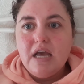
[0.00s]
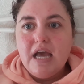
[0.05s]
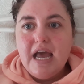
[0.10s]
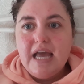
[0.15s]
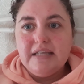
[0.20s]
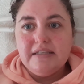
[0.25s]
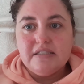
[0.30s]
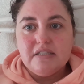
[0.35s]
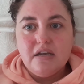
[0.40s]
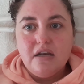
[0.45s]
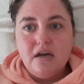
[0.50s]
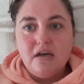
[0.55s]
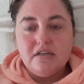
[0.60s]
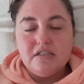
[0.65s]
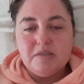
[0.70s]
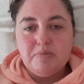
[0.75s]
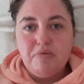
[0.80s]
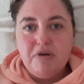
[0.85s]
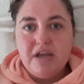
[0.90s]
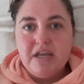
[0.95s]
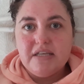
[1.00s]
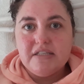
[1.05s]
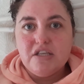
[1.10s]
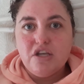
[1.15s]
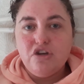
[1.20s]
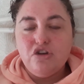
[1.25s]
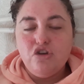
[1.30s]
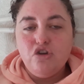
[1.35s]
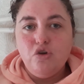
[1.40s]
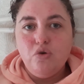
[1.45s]
Enstellar spray is a
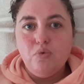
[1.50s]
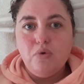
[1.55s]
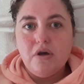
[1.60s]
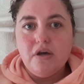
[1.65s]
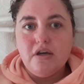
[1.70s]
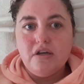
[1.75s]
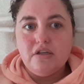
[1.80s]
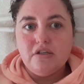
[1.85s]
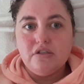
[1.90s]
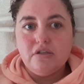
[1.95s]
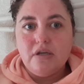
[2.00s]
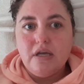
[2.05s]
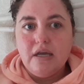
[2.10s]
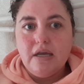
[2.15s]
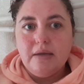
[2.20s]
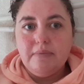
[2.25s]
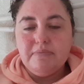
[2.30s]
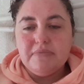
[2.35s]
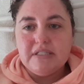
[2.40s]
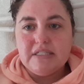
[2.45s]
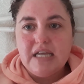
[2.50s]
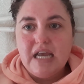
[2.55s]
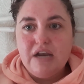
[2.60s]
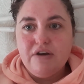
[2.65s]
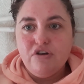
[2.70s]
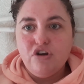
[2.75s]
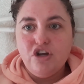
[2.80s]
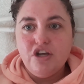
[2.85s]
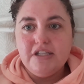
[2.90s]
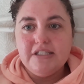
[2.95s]
newer
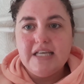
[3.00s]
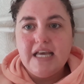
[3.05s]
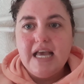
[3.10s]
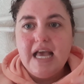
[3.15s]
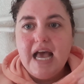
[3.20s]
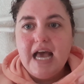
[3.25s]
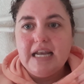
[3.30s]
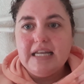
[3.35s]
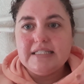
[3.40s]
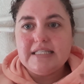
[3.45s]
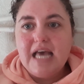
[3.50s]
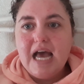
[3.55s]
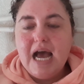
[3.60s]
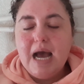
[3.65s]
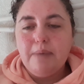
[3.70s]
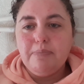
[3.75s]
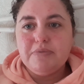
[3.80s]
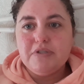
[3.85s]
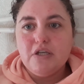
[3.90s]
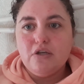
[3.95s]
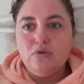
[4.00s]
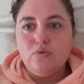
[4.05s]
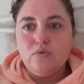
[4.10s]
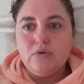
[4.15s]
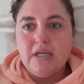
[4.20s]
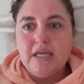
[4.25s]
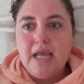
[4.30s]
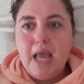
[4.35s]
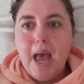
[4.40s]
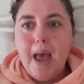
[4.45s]
steroid, and it's
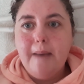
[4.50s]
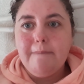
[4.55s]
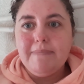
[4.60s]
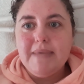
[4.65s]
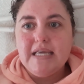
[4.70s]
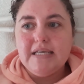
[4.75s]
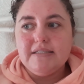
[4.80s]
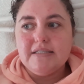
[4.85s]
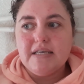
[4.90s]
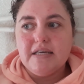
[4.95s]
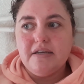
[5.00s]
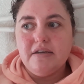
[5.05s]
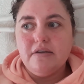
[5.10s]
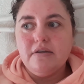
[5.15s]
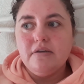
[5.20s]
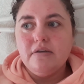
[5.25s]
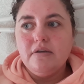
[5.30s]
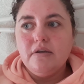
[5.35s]
absolutely amazing.